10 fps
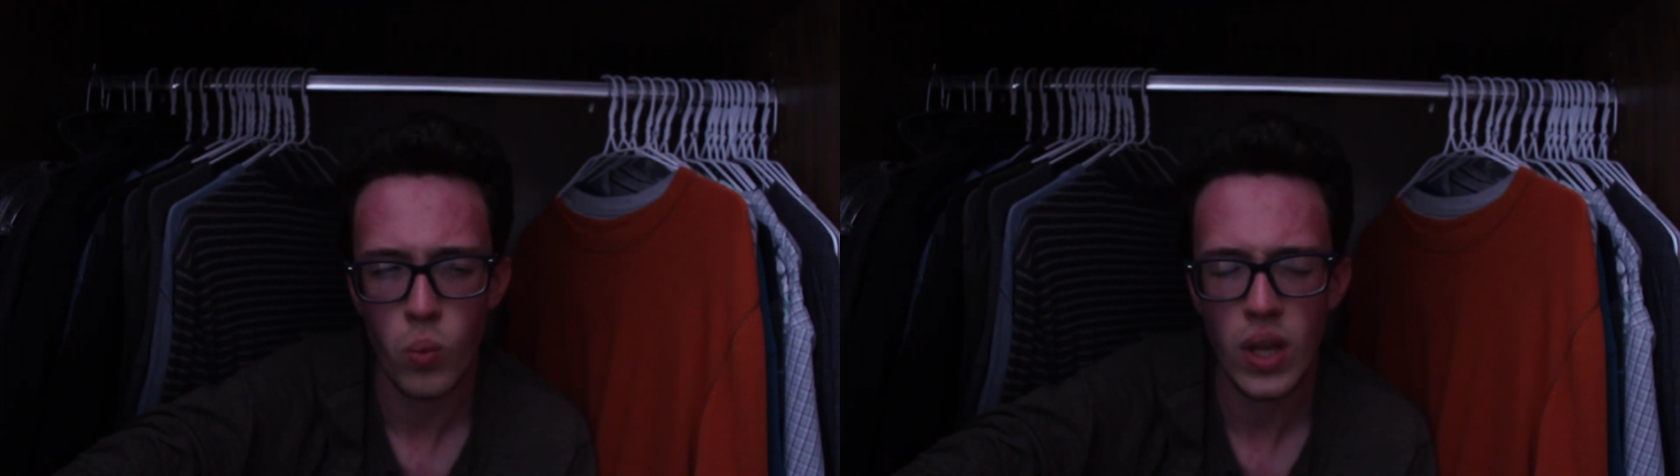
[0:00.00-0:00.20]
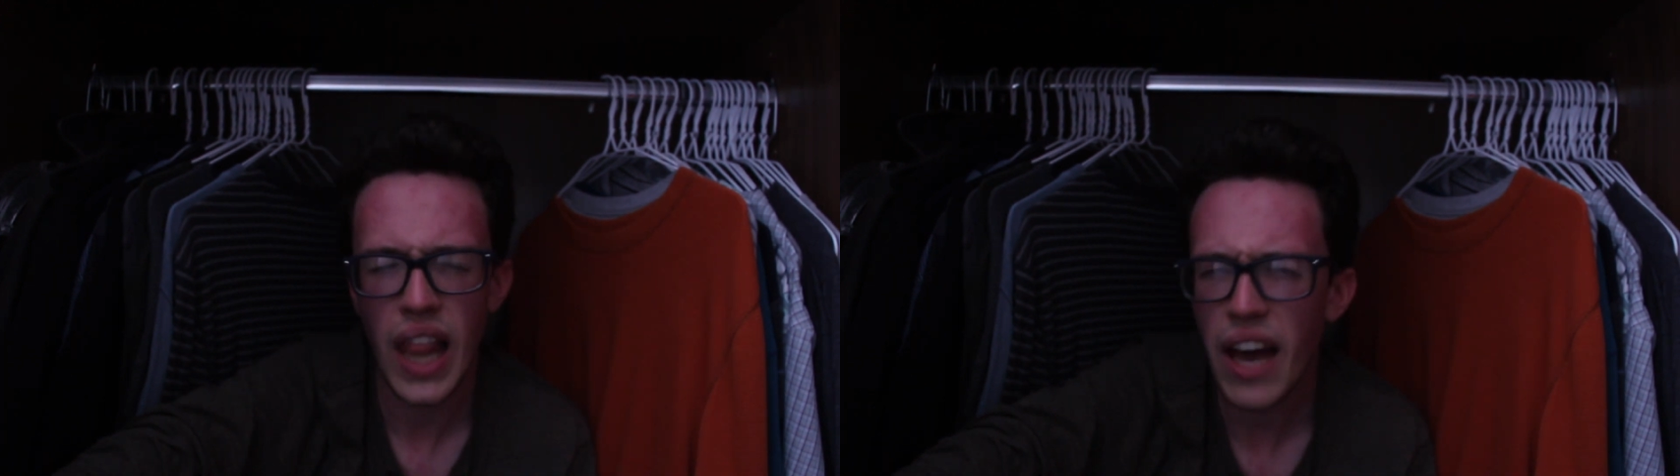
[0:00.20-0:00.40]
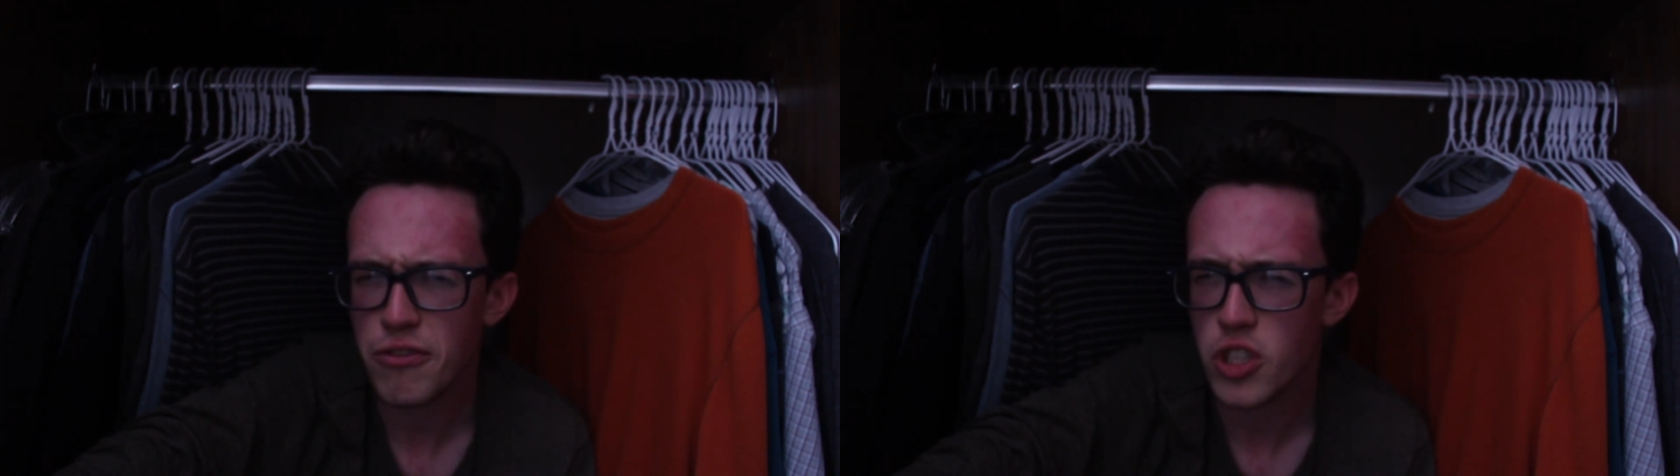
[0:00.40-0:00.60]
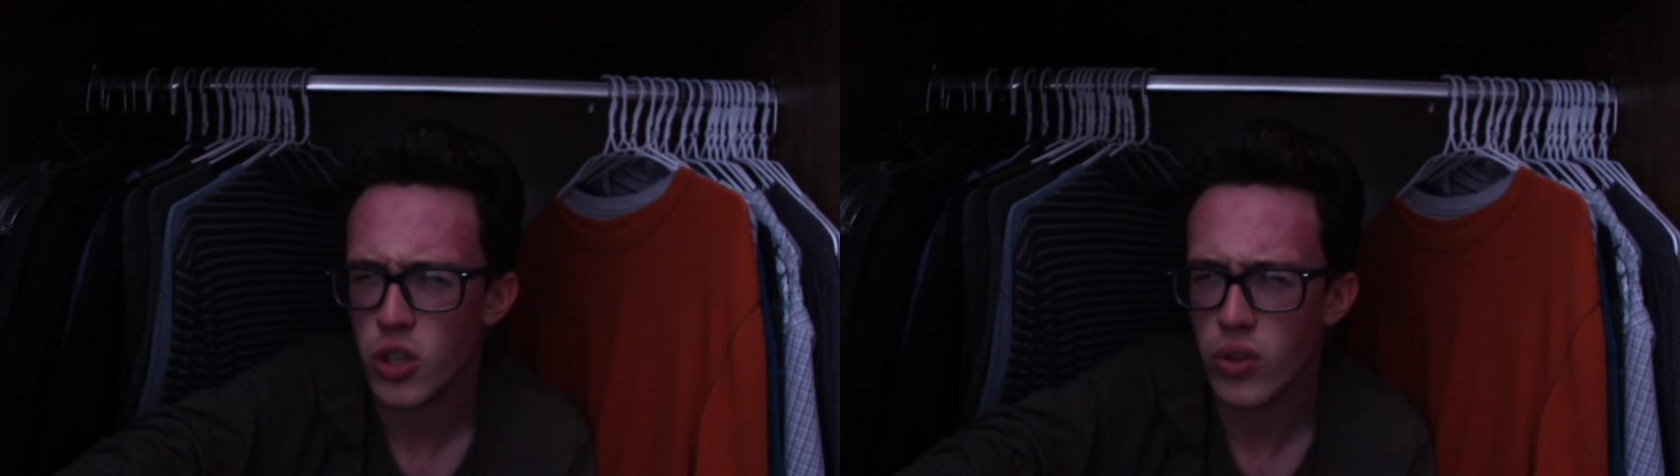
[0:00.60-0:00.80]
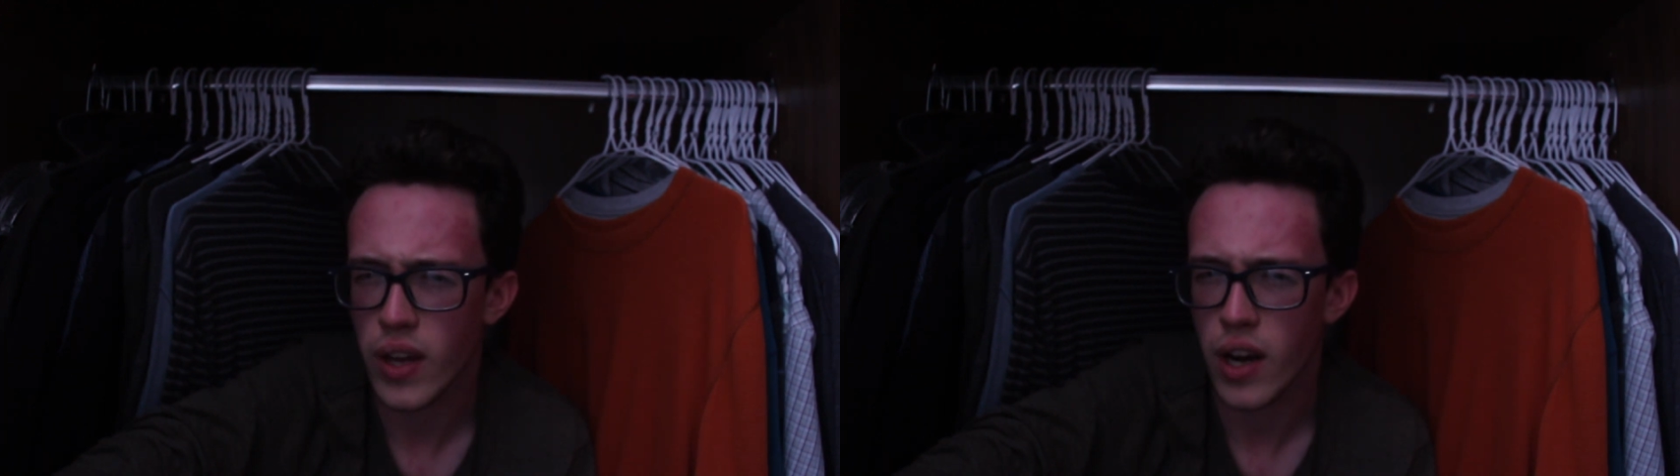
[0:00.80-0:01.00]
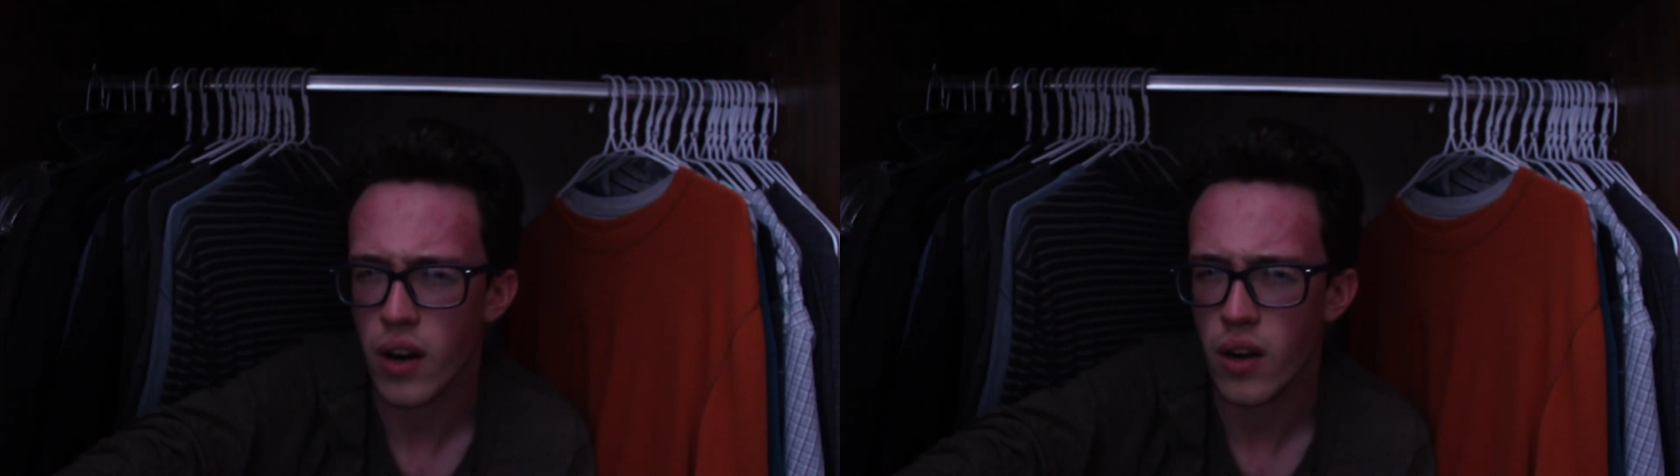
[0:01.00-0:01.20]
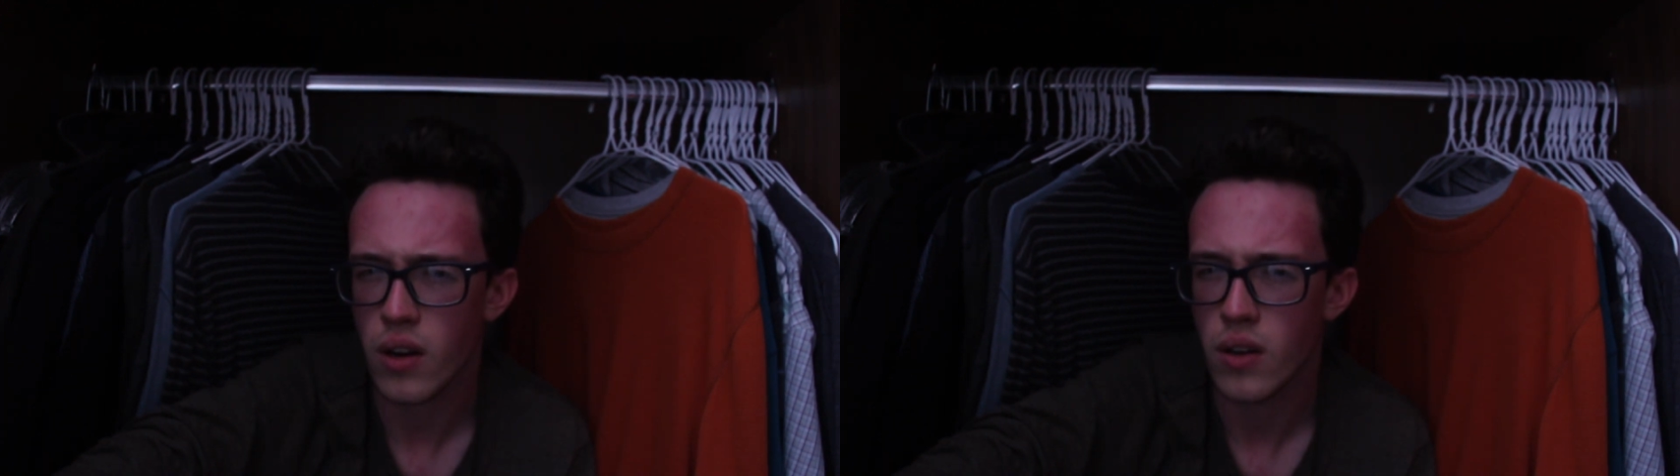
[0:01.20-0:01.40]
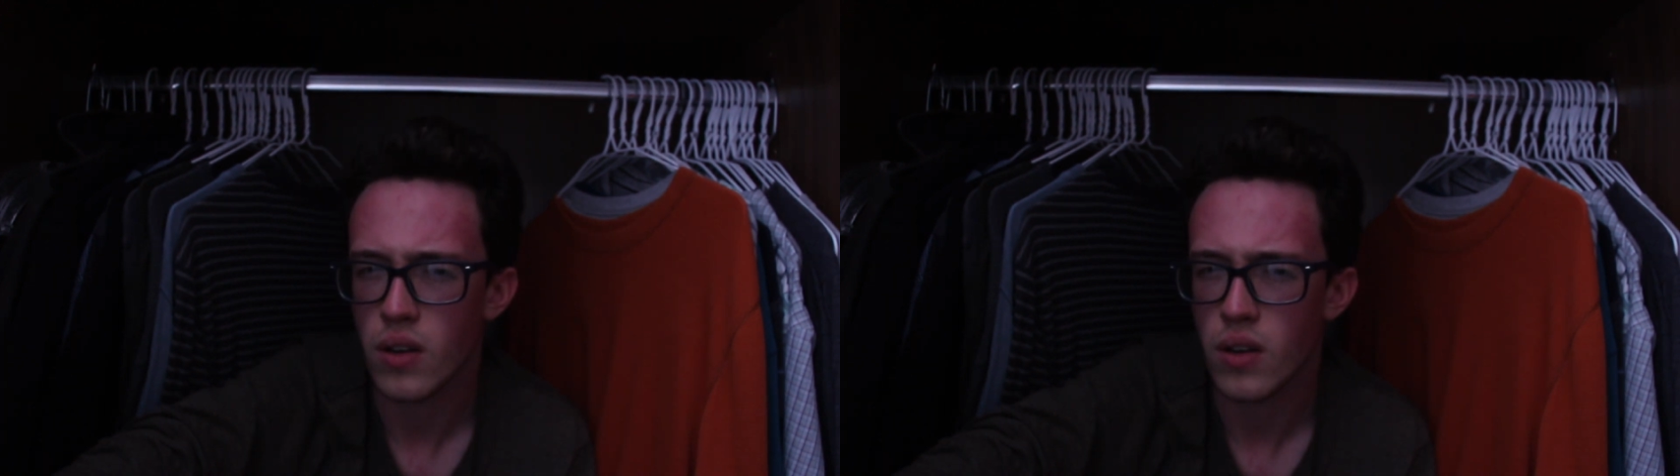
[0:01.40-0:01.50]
we left her there